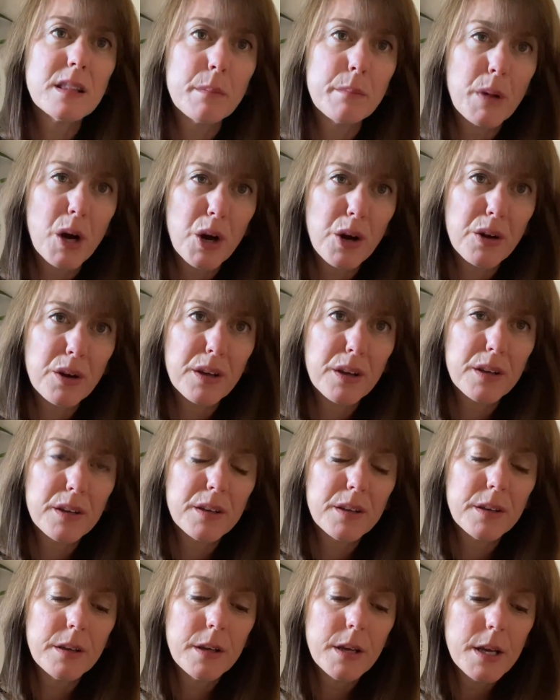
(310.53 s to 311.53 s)
the mark.
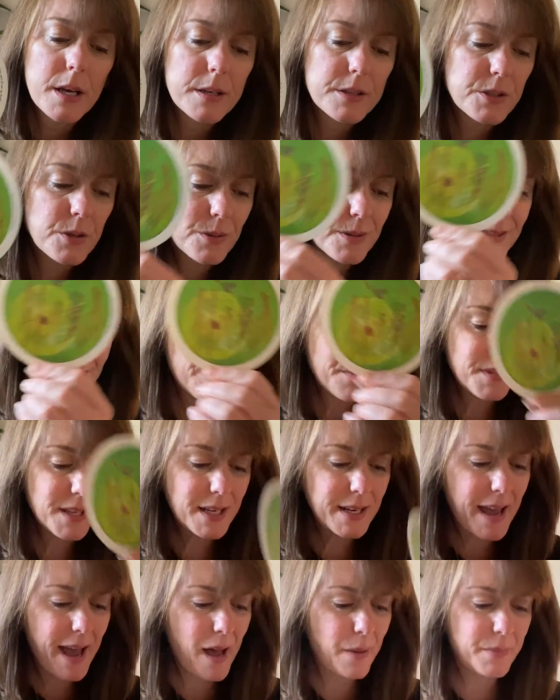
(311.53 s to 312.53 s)
So
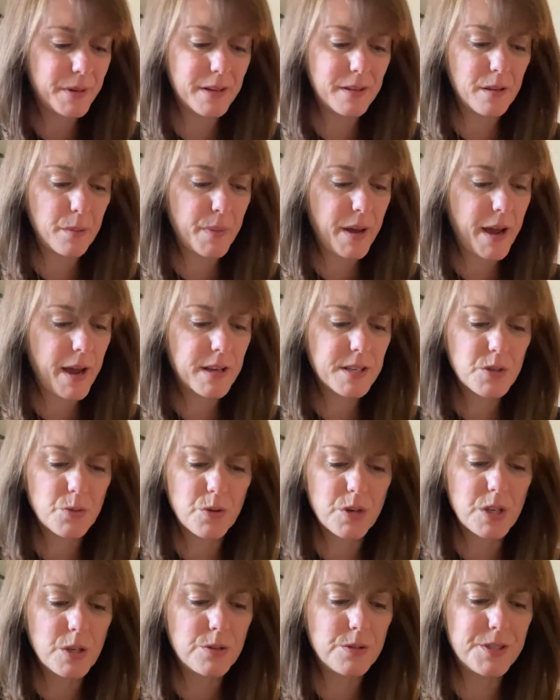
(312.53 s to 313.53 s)
something happened in the past
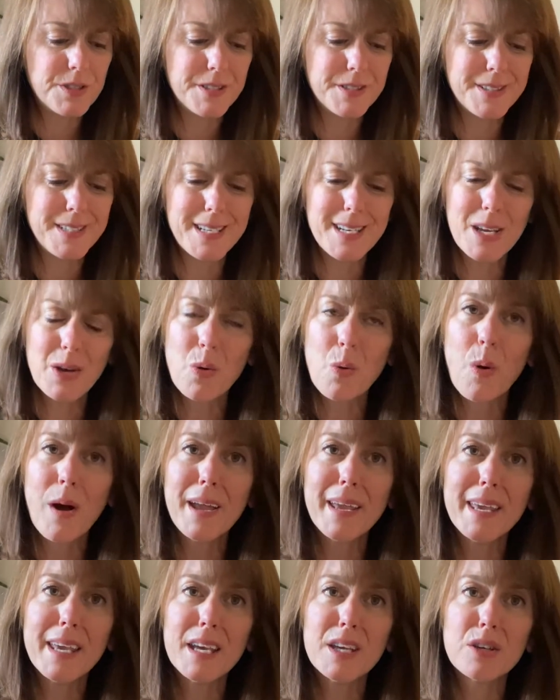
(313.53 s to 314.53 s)
where you didn't
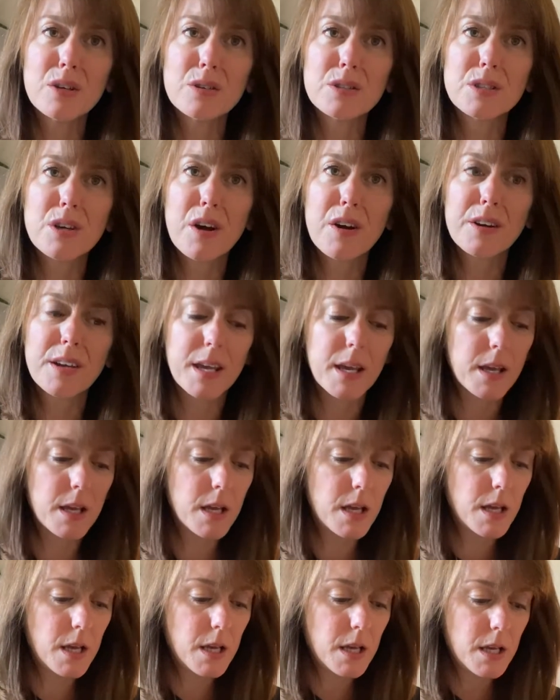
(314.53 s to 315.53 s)
quite hit your target.
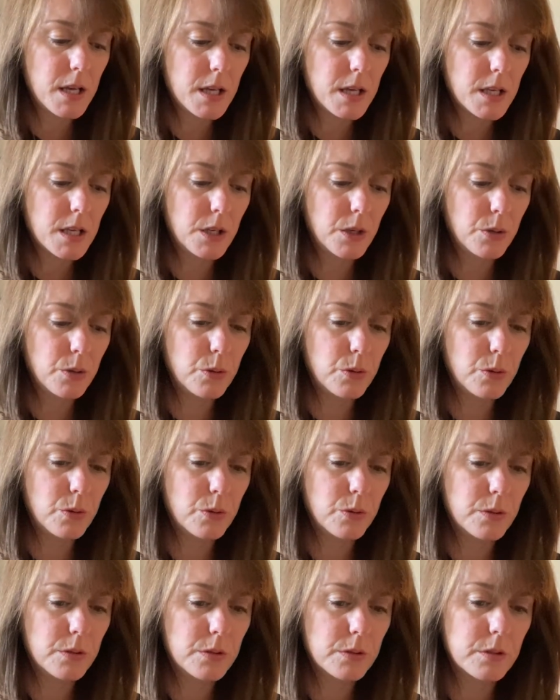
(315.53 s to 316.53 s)

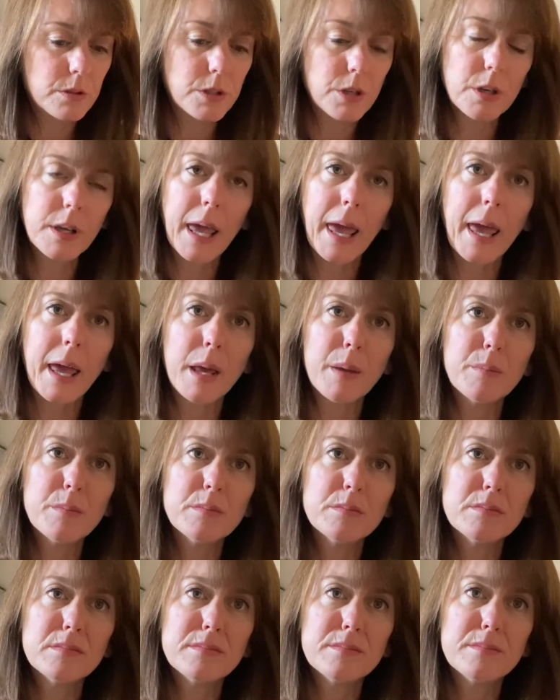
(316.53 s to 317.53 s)
You took
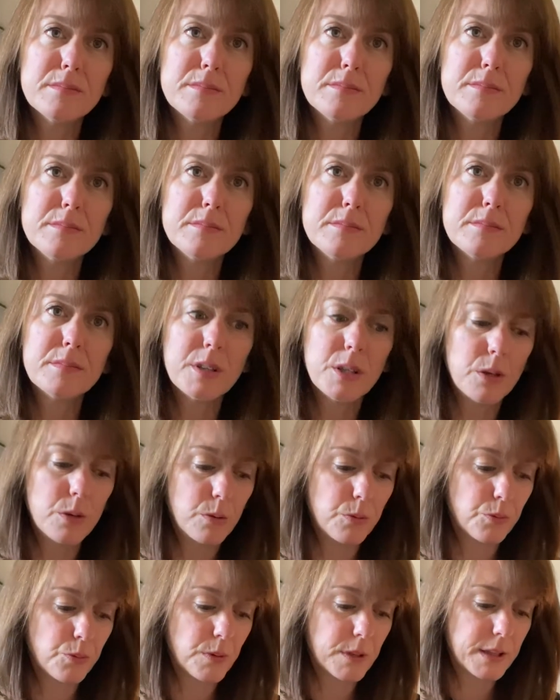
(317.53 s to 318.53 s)
aim,
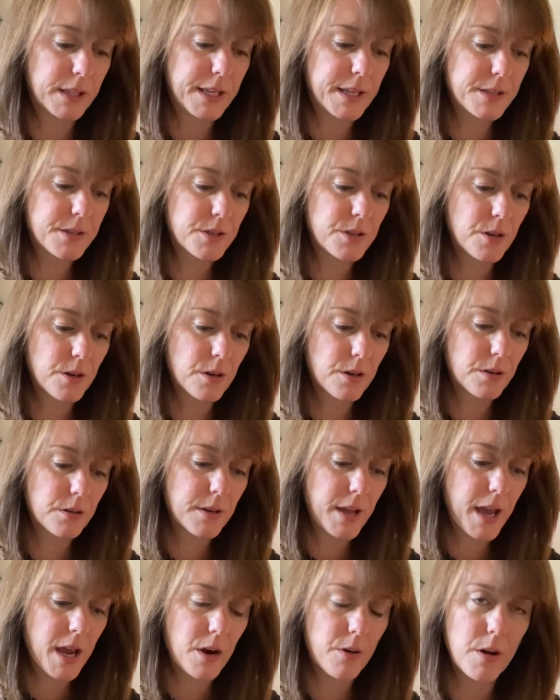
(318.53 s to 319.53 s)
you released your
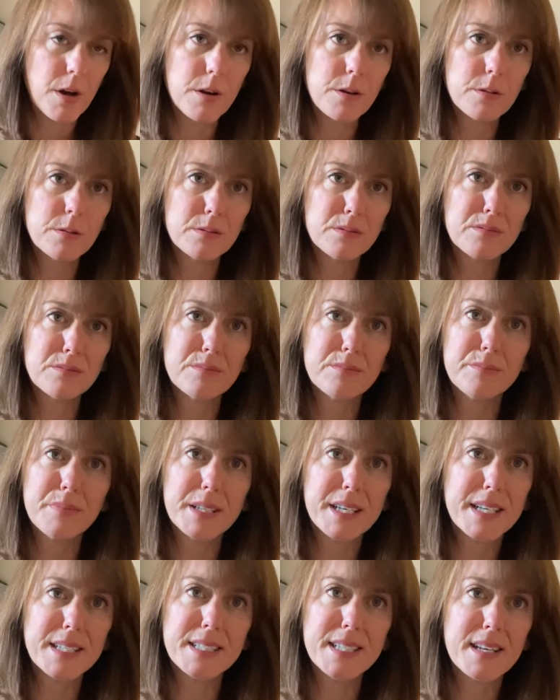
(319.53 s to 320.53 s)
arrow,
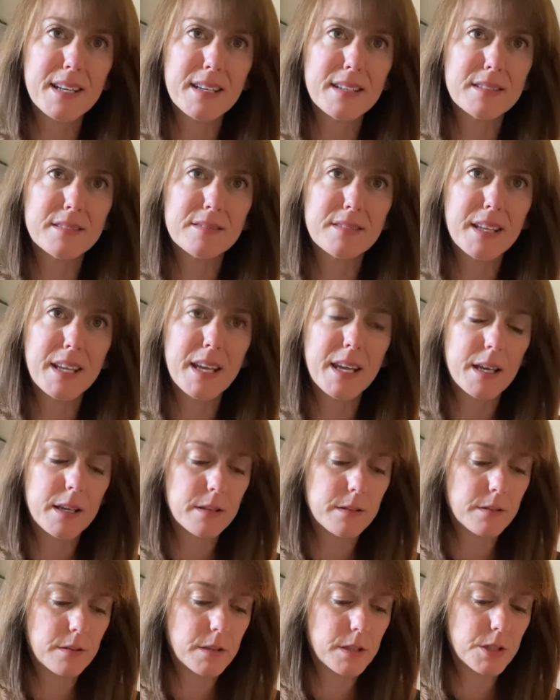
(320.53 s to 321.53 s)
but it didn't
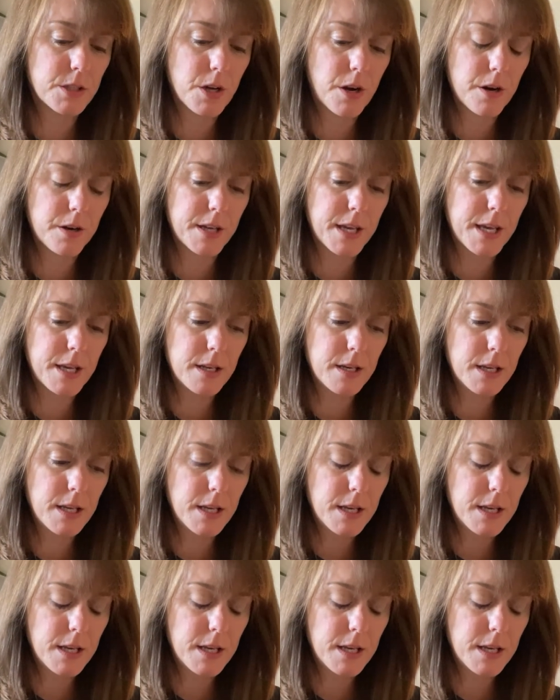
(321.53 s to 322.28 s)
hit the target.